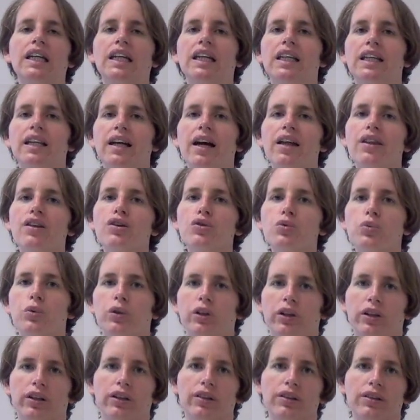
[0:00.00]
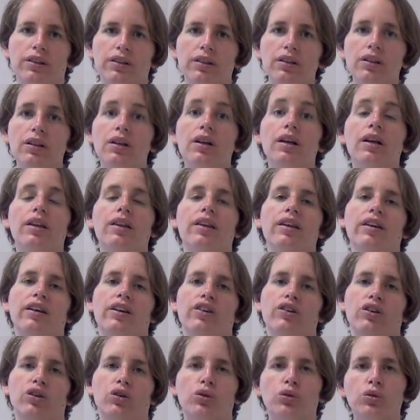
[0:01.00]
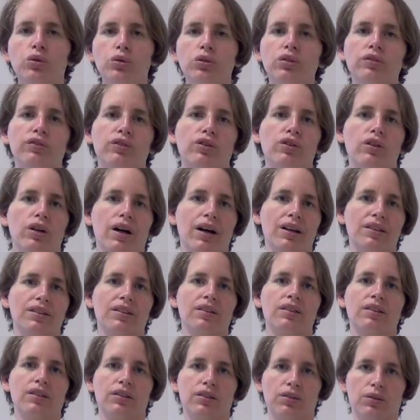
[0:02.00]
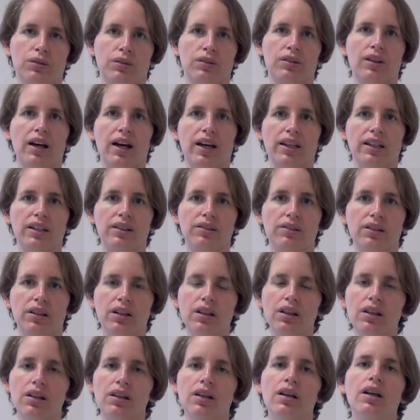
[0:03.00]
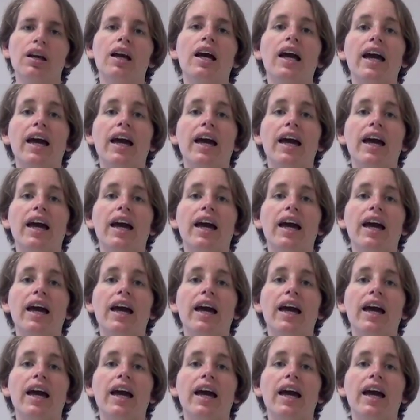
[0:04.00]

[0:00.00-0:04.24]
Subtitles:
In other words, they are good for us as a society